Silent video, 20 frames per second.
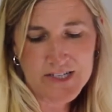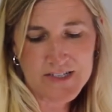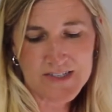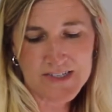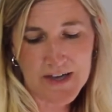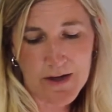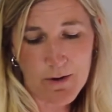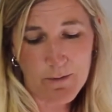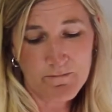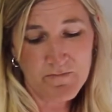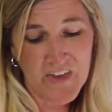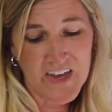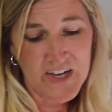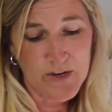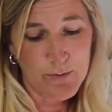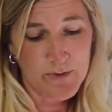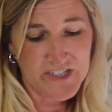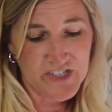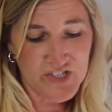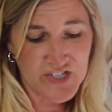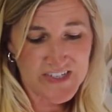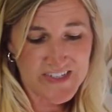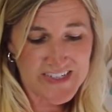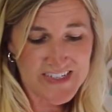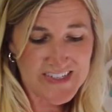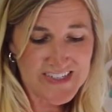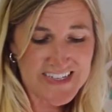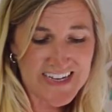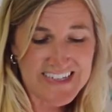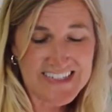So when
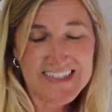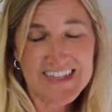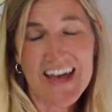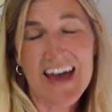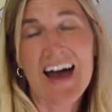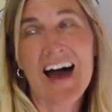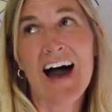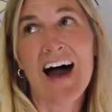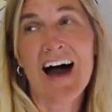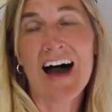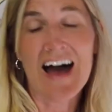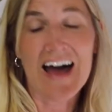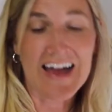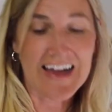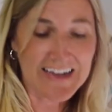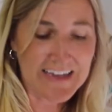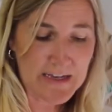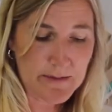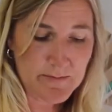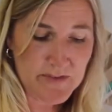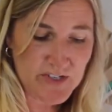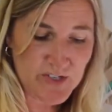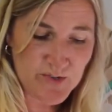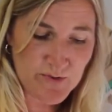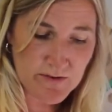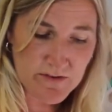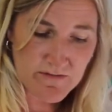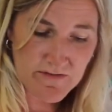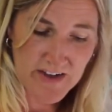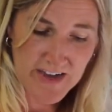Jesus says that I am the
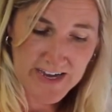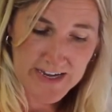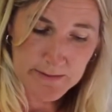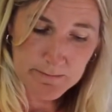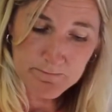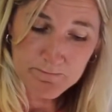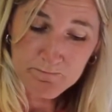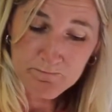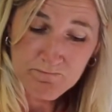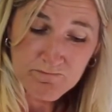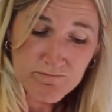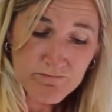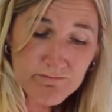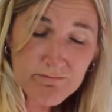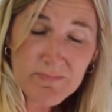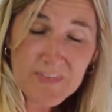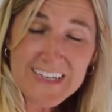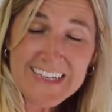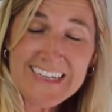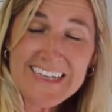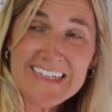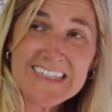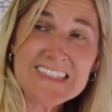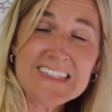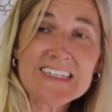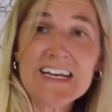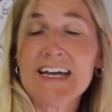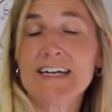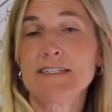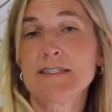true vine, he
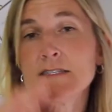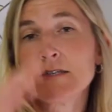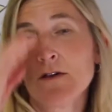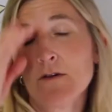says,